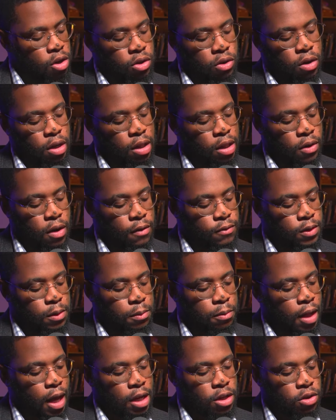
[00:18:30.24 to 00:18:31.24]
Jordan, they don't have
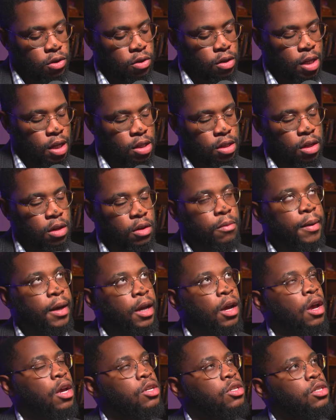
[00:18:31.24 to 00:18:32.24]
supply jurisdiction. Oh
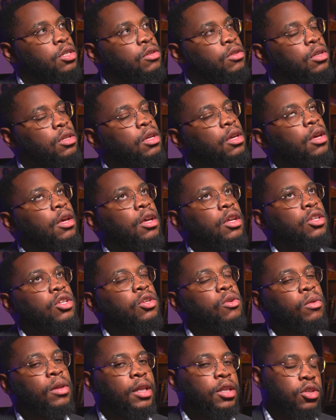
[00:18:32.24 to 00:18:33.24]
my gosh. Do
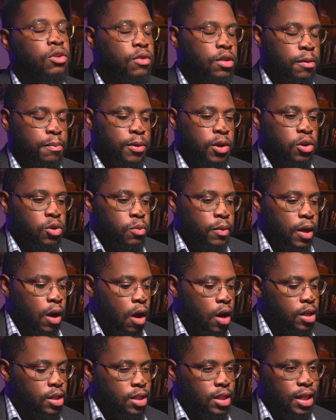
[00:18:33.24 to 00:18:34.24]
you in the pew, do we
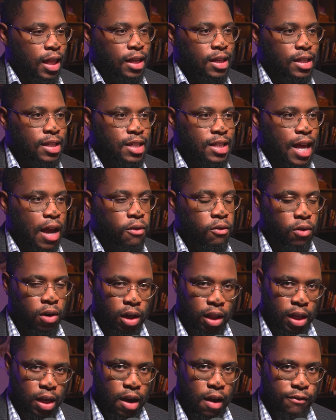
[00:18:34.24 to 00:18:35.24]
honestly, like, does that
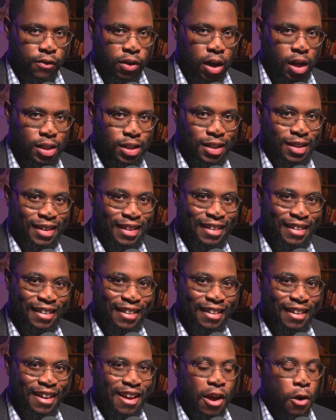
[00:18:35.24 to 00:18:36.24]
really govern us?
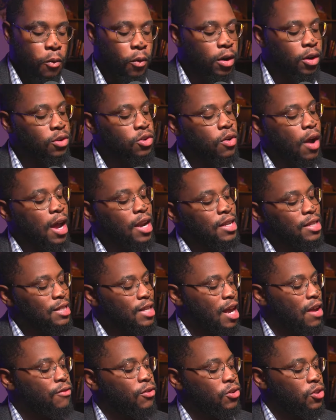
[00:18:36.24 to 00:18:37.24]
When you're trying to
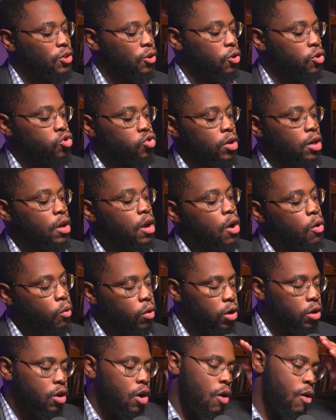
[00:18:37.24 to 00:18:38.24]
save your children,
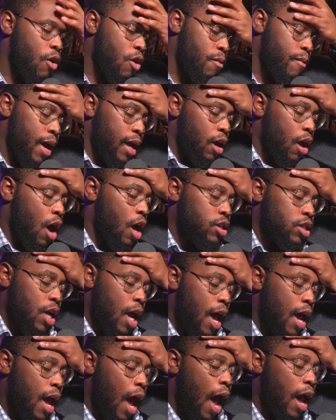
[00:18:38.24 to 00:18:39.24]
when you go, oh my gosh,
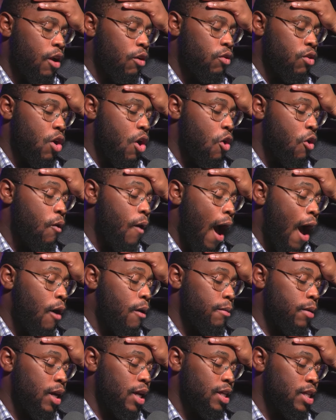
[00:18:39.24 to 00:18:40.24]
I don't know how
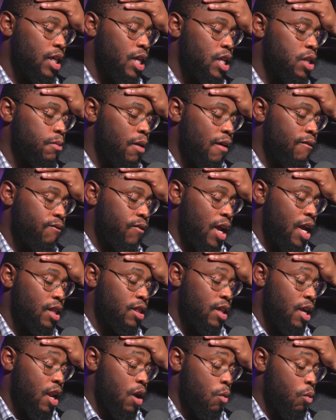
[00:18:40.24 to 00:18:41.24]
I'm going to teach my
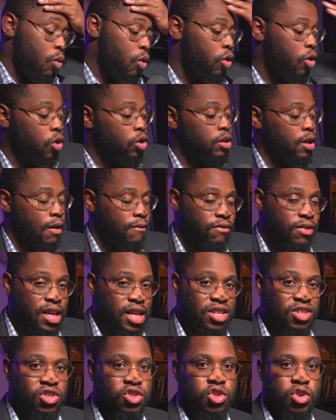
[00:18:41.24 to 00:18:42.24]
faith in a world of
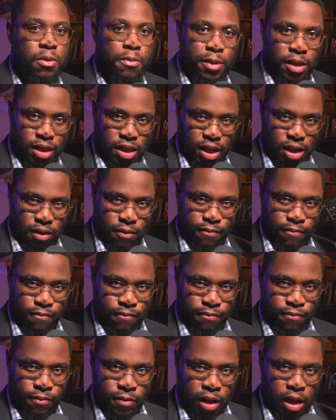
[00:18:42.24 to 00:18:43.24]
this stupid thing
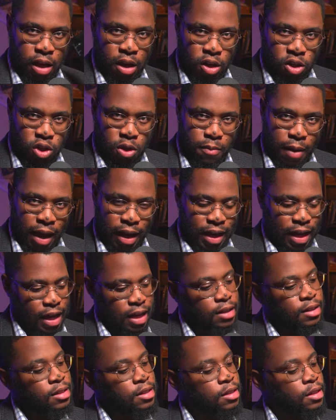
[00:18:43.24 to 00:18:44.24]
to my
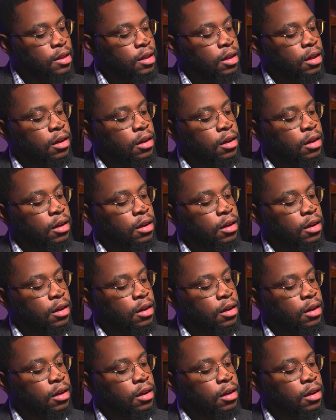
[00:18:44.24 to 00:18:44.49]
kids.